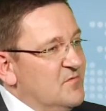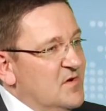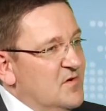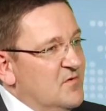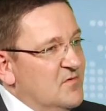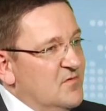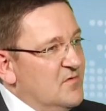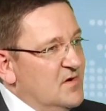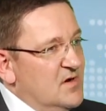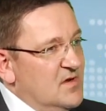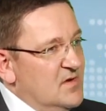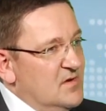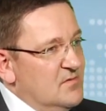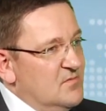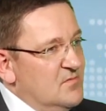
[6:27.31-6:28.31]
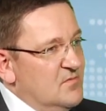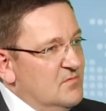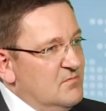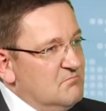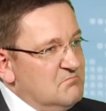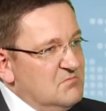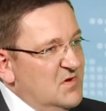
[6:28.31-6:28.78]
were
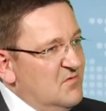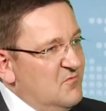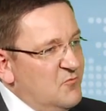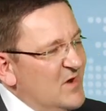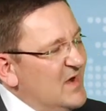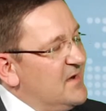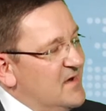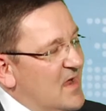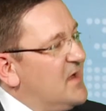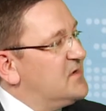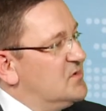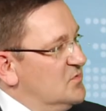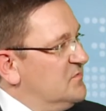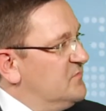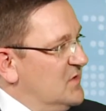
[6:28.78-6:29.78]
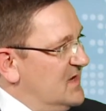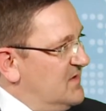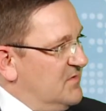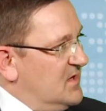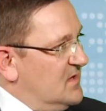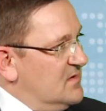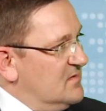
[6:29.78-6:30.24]
really not good for
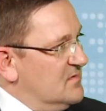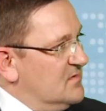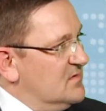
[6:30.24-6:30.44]
living.